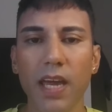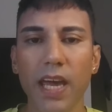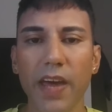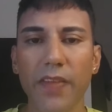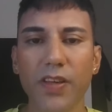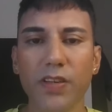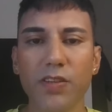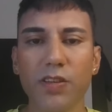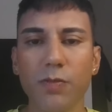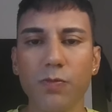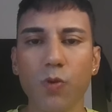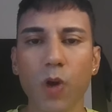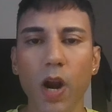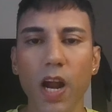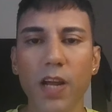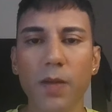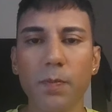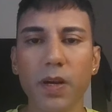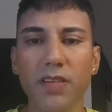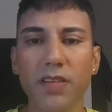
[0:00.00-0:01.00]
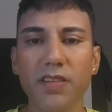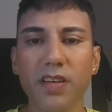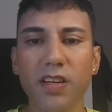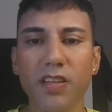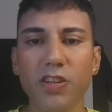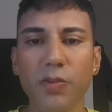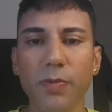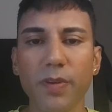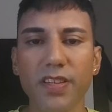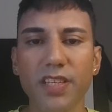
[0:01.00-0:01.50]
Hit the subscribe
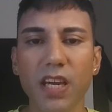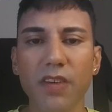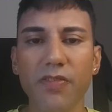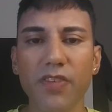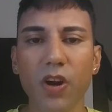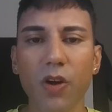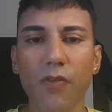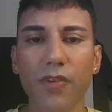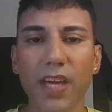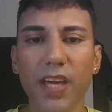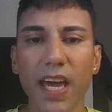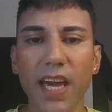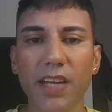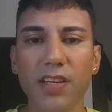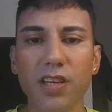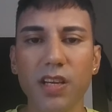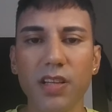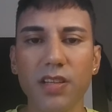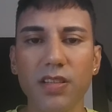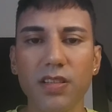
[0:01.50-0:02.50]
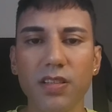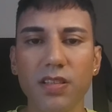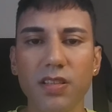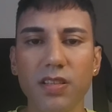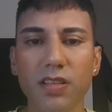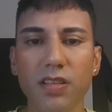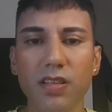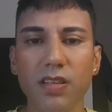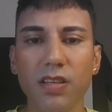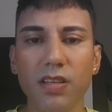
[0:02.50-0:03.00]
button to receive the
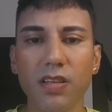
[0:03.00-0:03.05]
notifications.